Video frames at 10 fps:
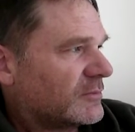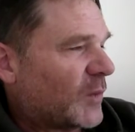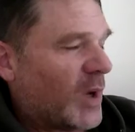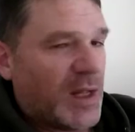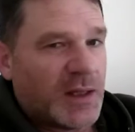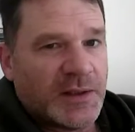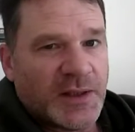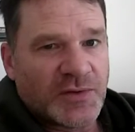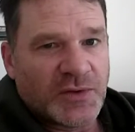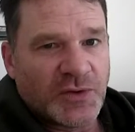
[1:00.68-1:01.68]
Well, it
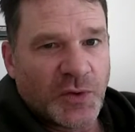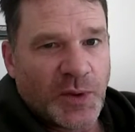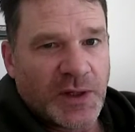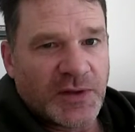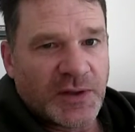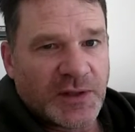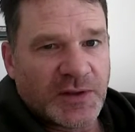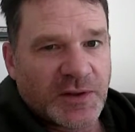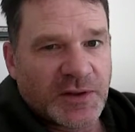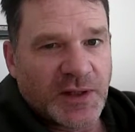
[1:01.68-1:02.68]
doesn't do anything
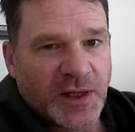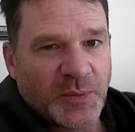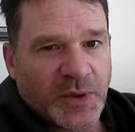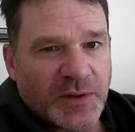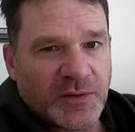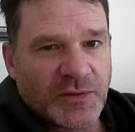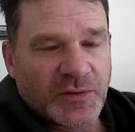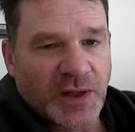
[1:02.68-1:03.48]
to the demons.